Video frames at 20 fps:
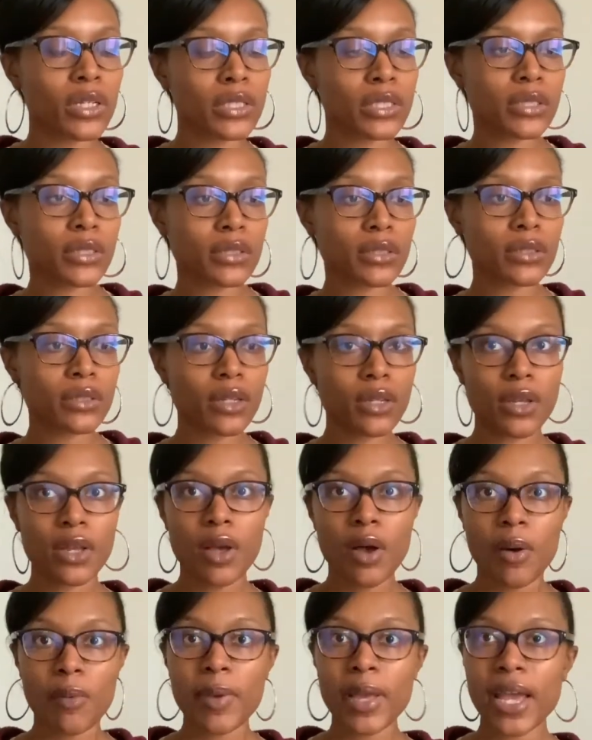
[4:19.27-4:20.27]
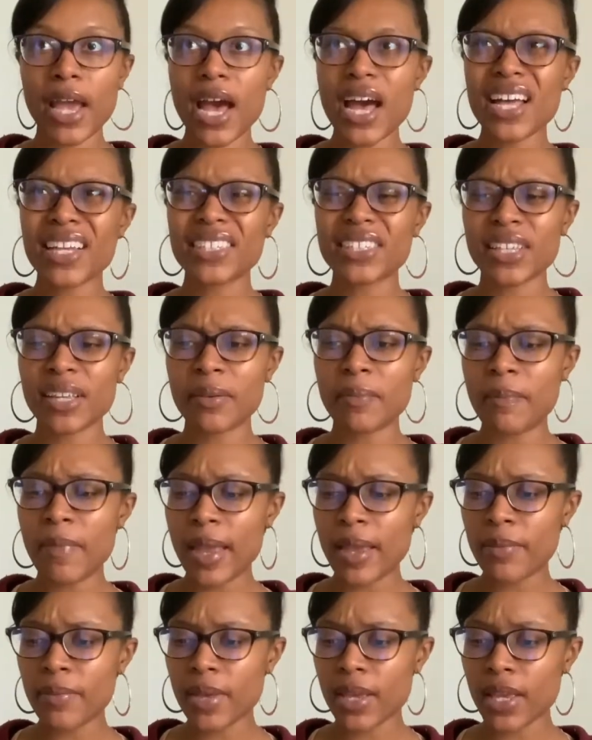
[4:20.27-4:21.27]
oh my gosh, like
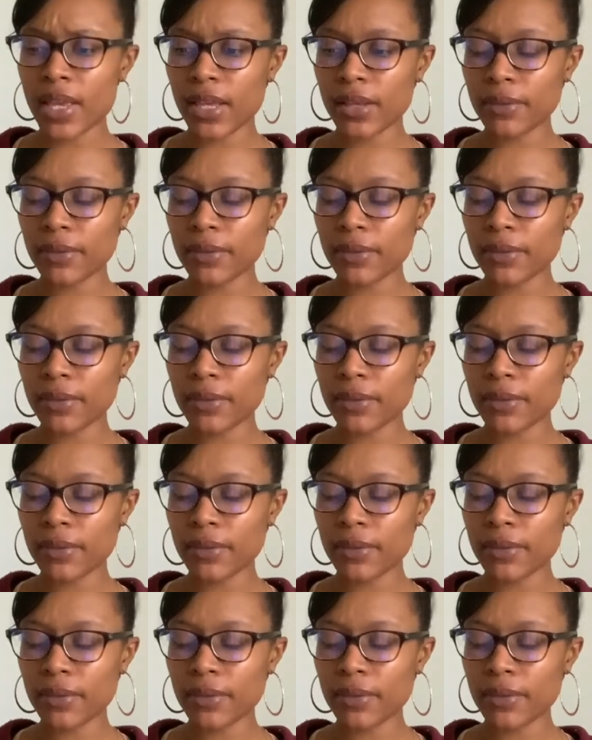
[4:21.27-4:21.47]
maybe